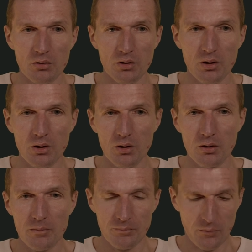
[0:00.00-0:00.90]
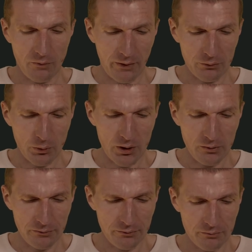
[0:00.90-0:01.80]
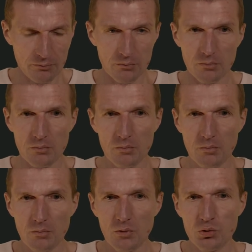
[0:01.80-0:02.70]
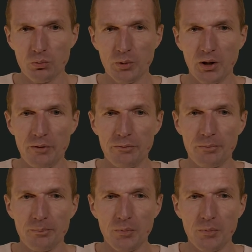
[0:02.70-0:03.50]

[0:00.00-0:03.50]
512 should be enough.